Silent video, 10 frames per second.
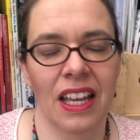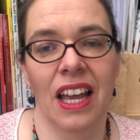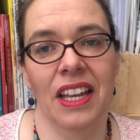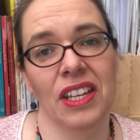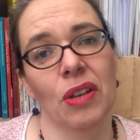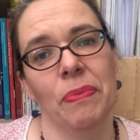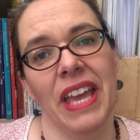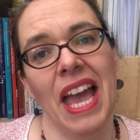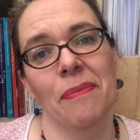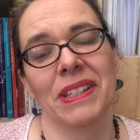And you'll be
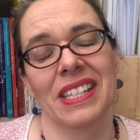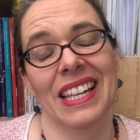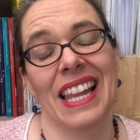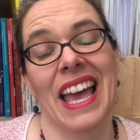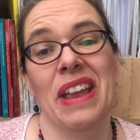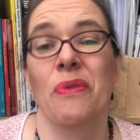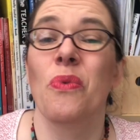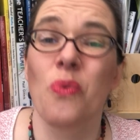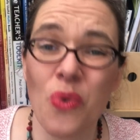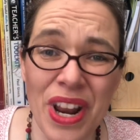able to lay
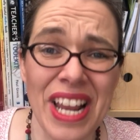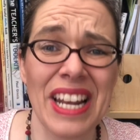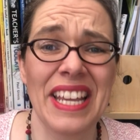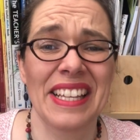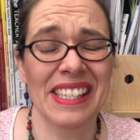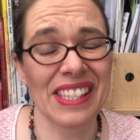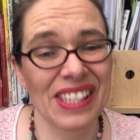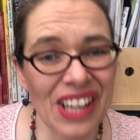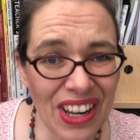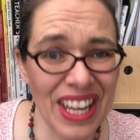really
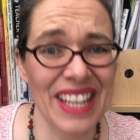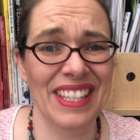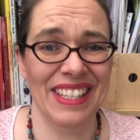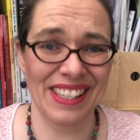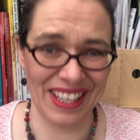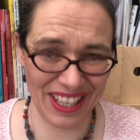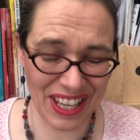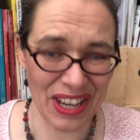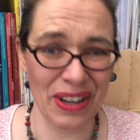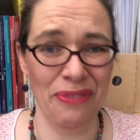solid,
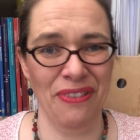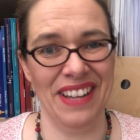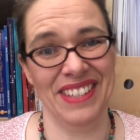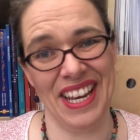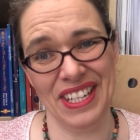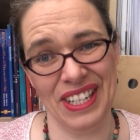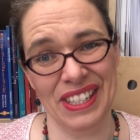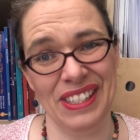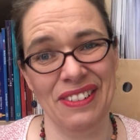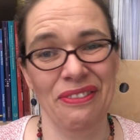secure
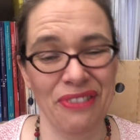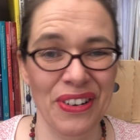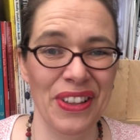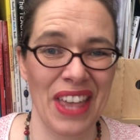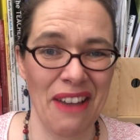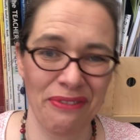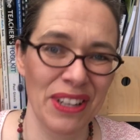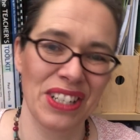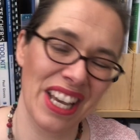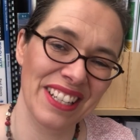foundations for their
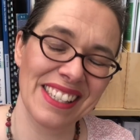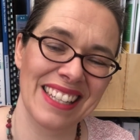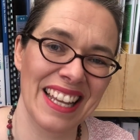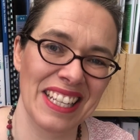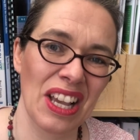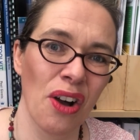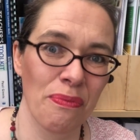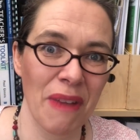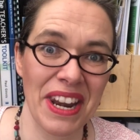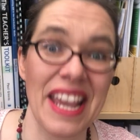future understanding of
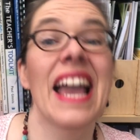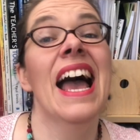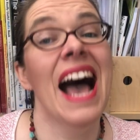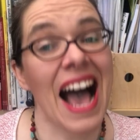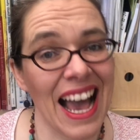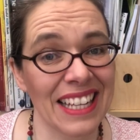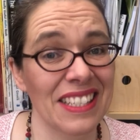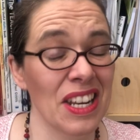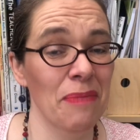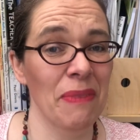money and
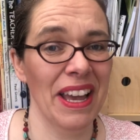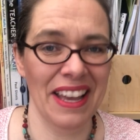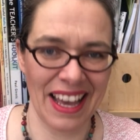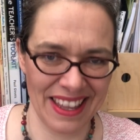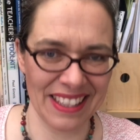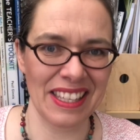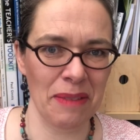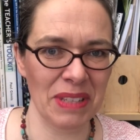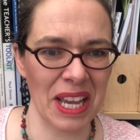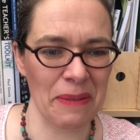number at the same
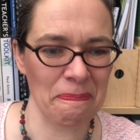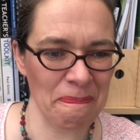time.